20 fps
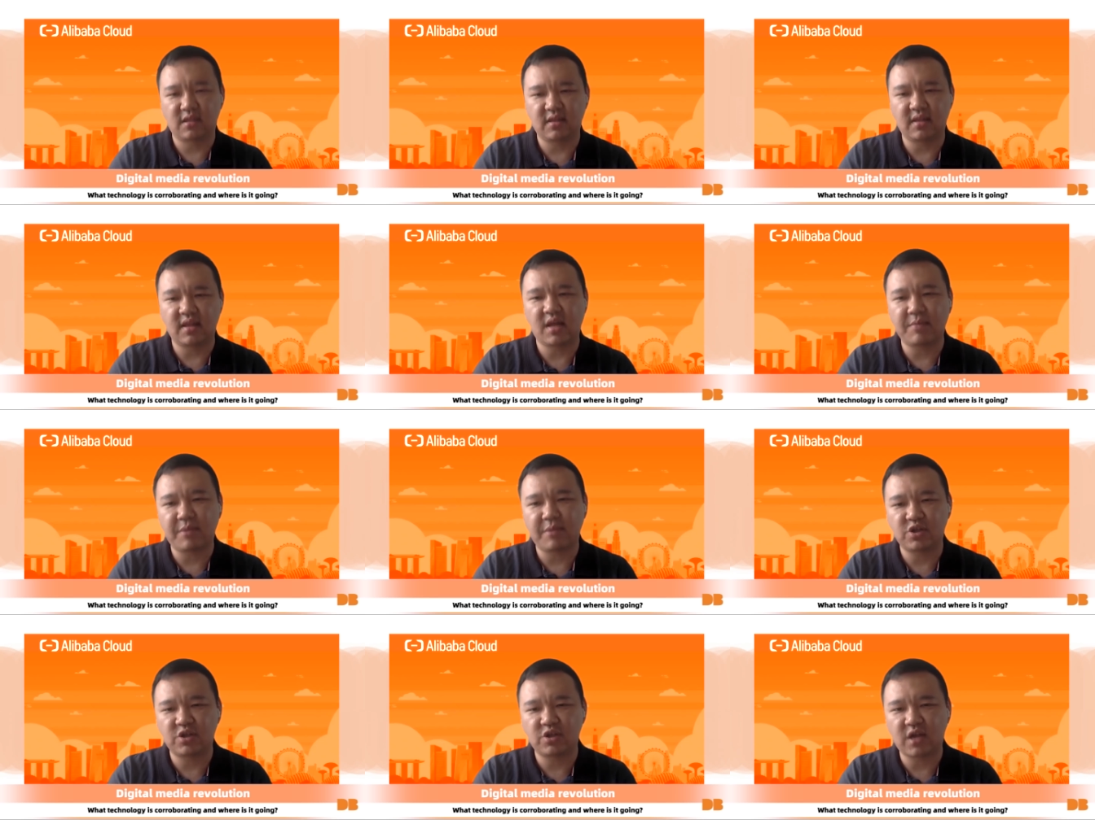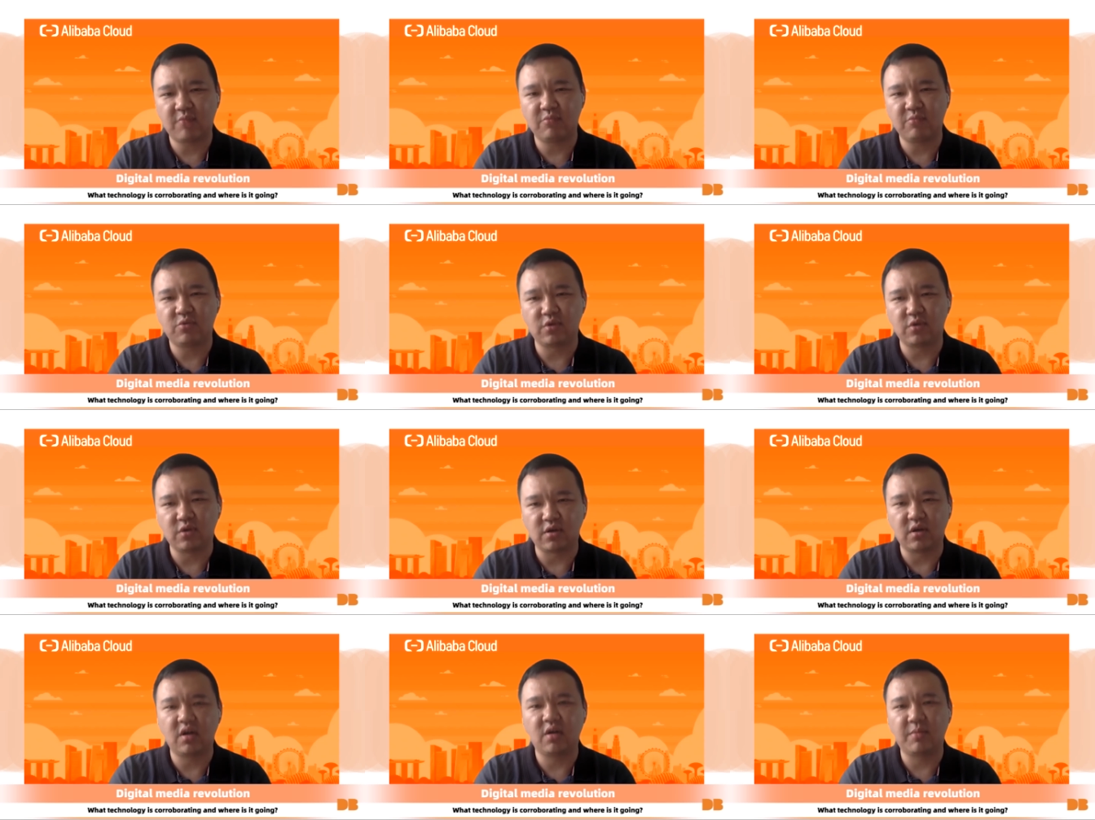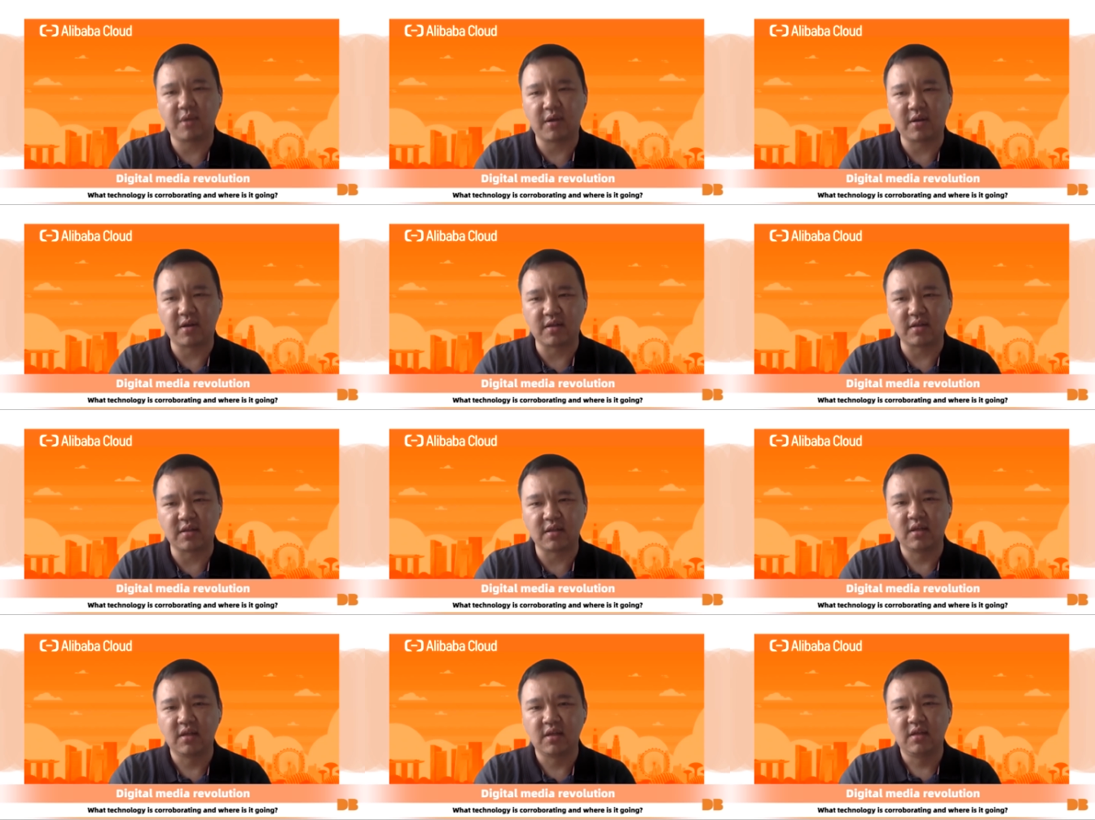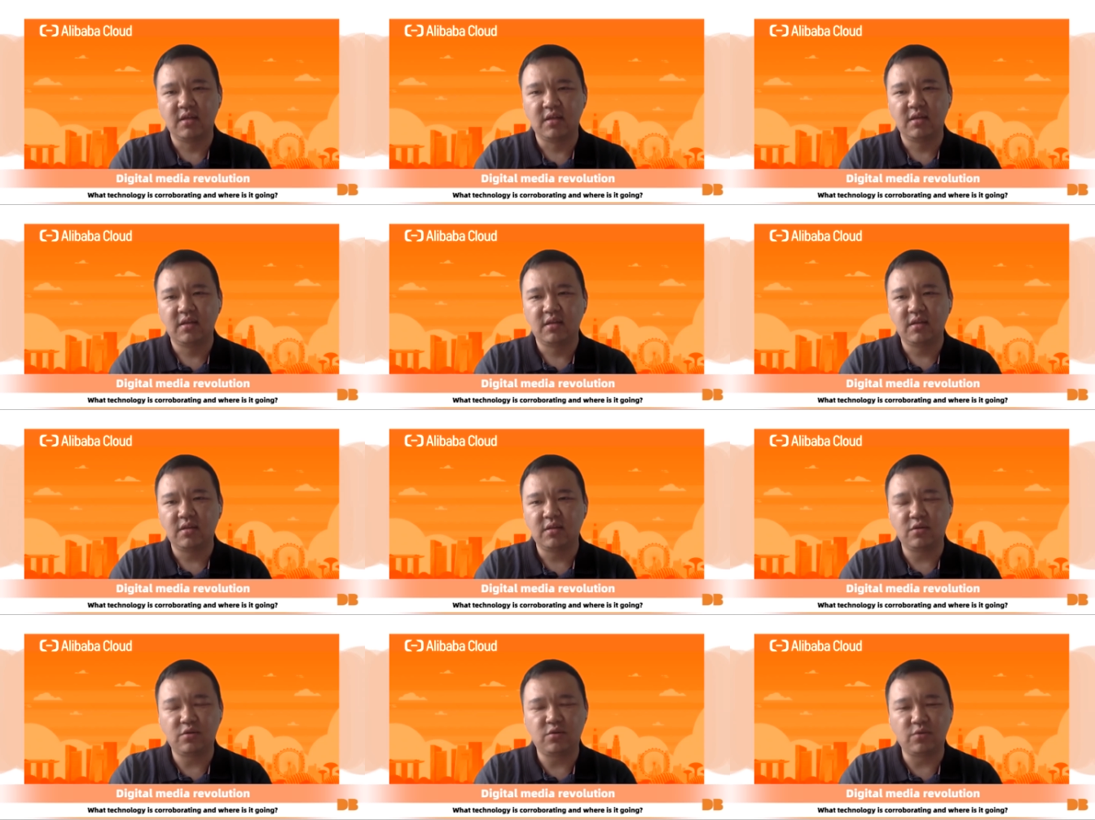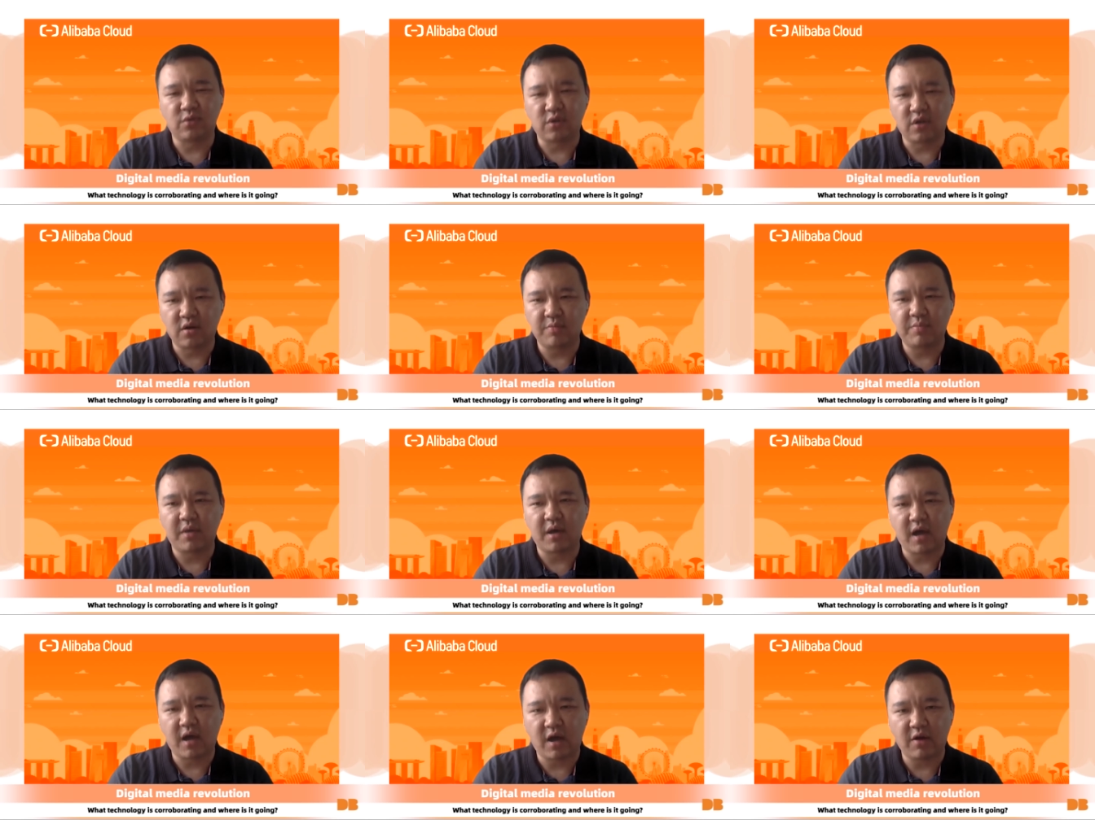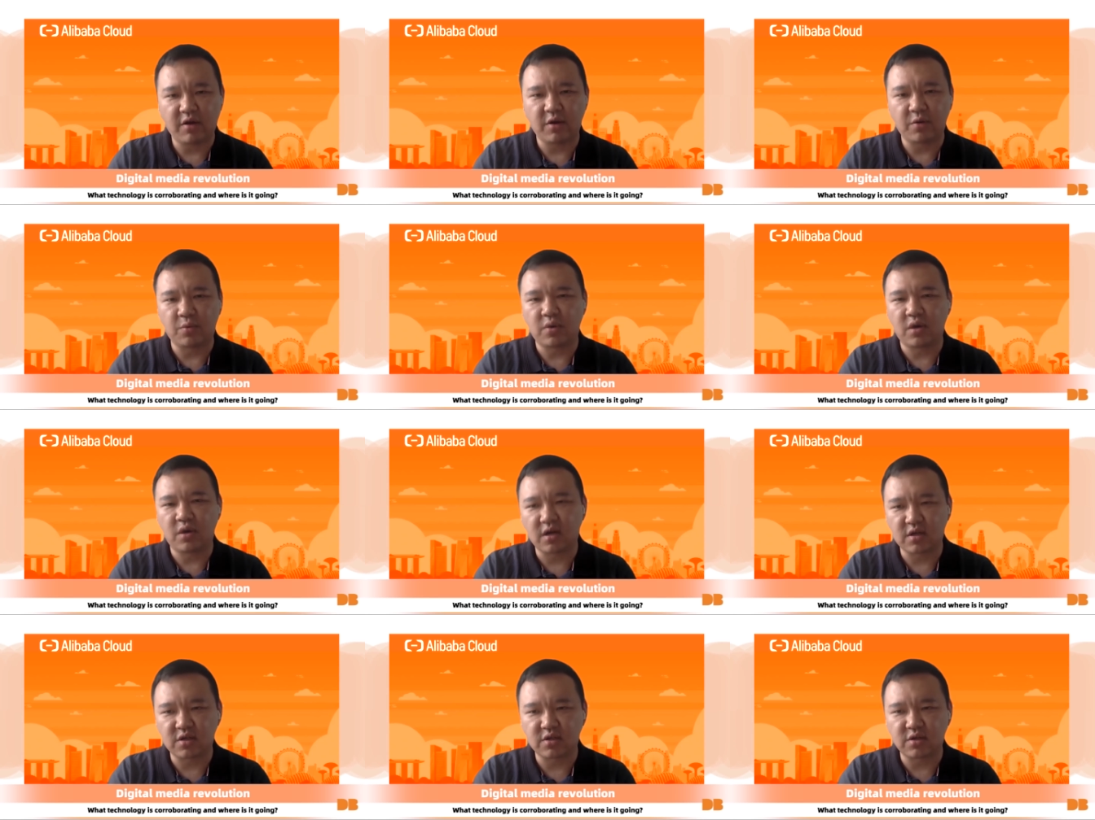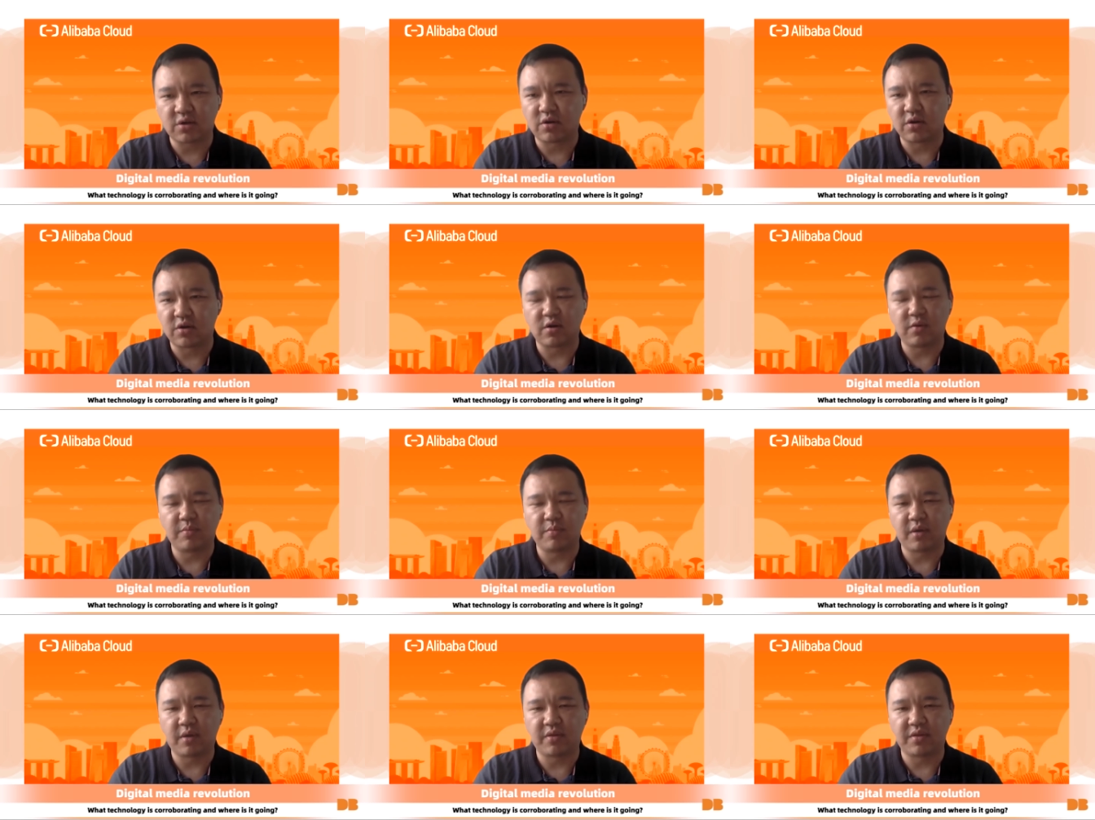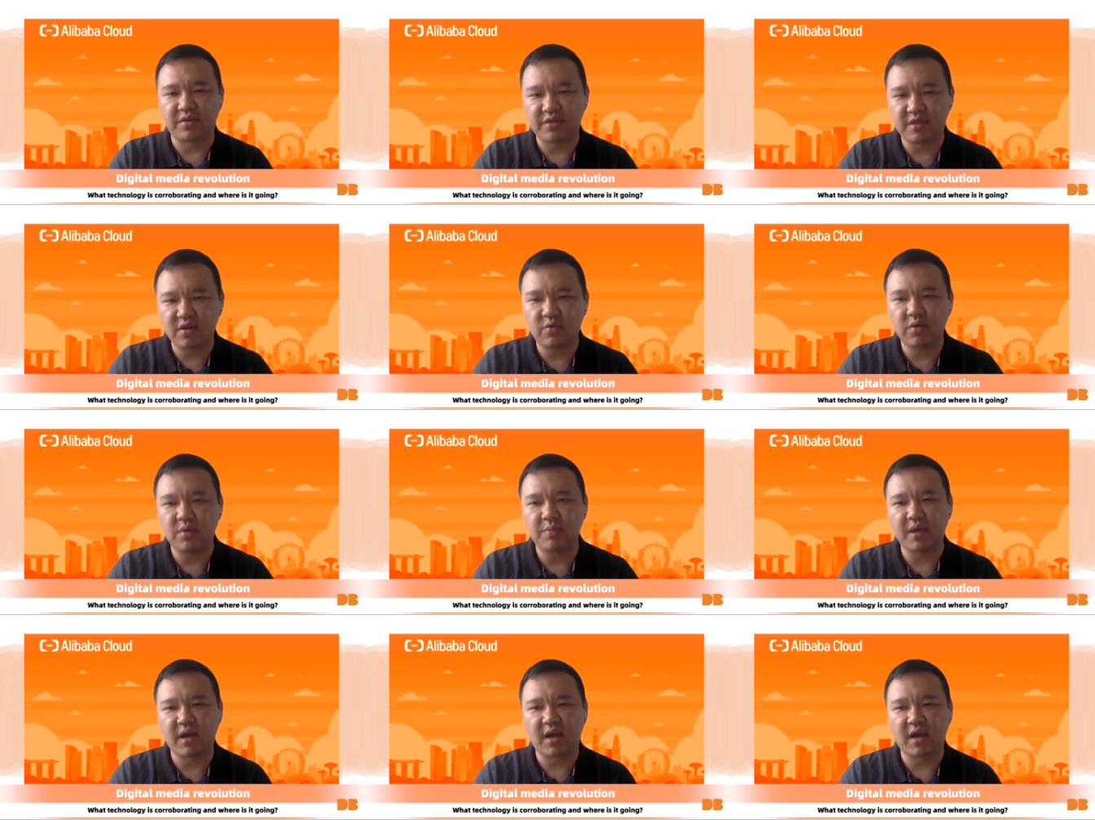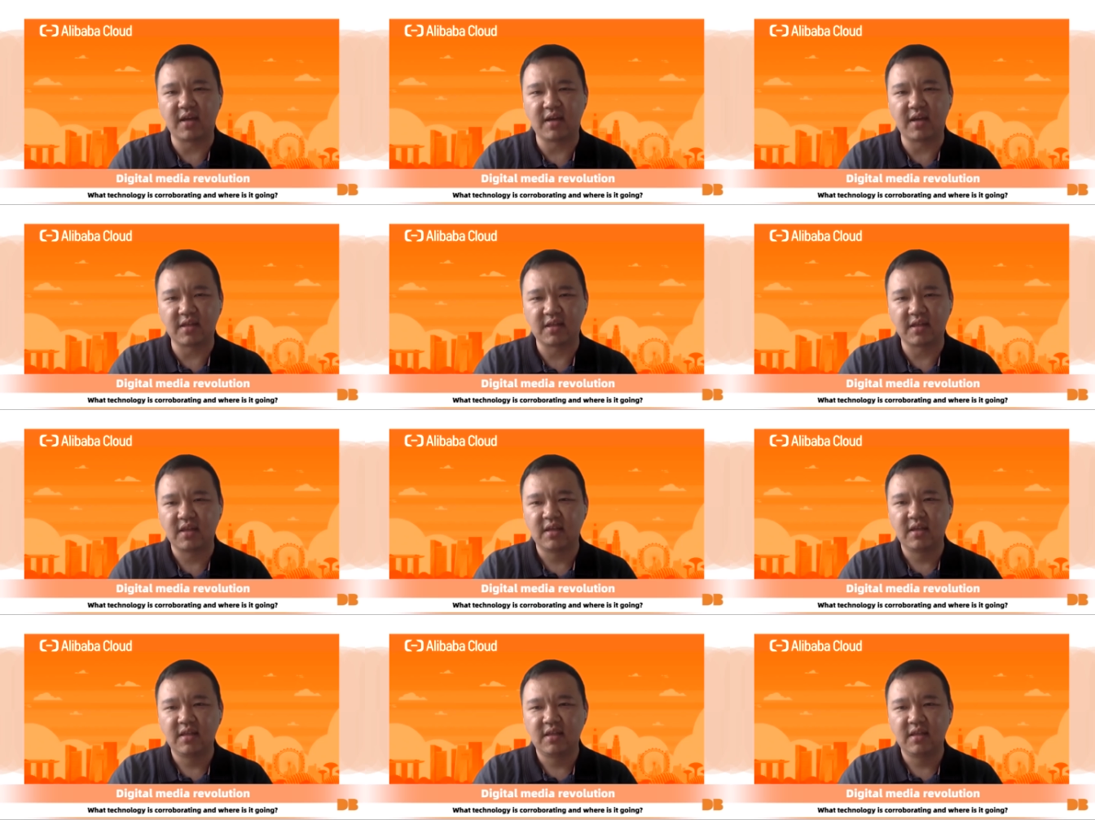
that much time to learn about it, to learn about how it works or learn about the theory behind it.